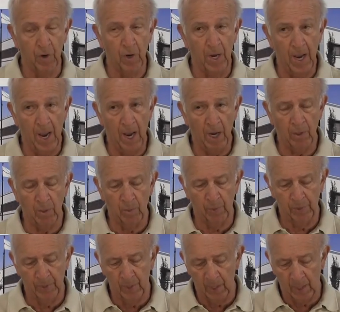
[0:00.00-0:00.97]
very
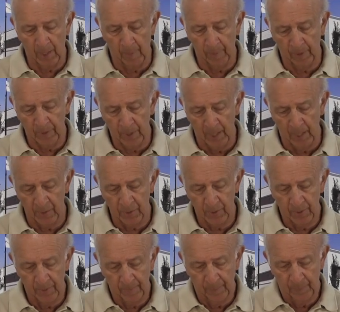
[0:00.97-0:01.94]
accurate within a couple of
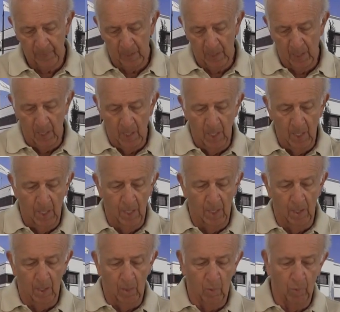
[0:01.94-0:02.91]
tenths.
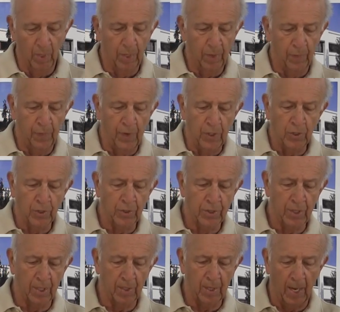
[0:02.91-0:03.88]
One of the
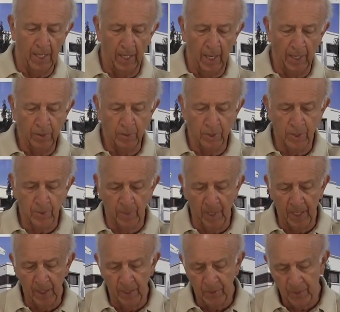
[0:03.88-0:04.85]
features that I'd like to
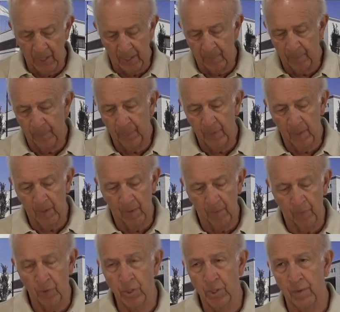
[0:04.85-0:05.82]
explain is that,
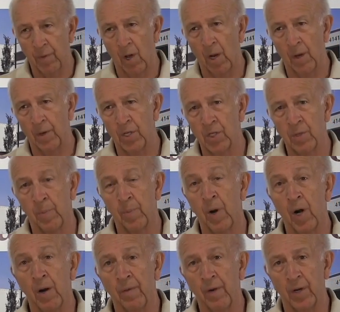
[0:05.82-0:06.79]
first of all, it's a
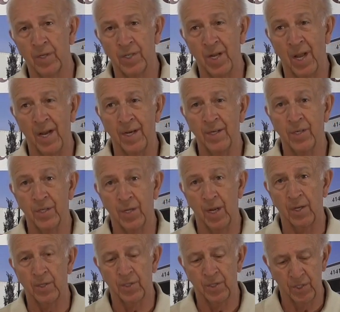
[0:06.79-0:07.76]
part of our
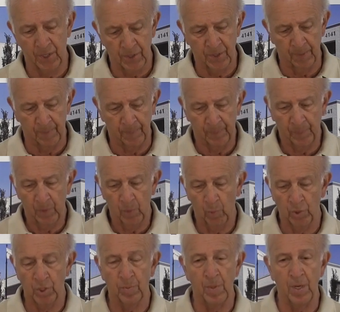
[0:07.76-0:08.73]
SineSet system,
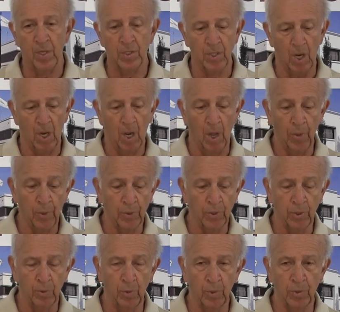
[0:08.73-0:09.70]
which means
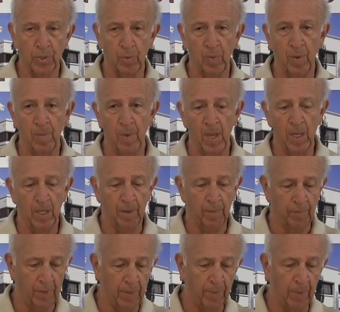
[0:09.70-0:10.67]
other tools that we make,
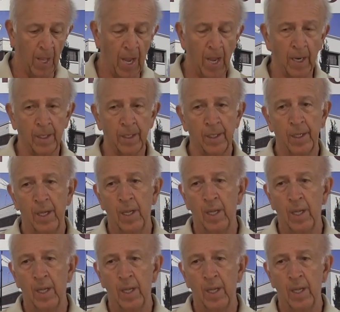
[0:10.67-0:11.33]
a V-block,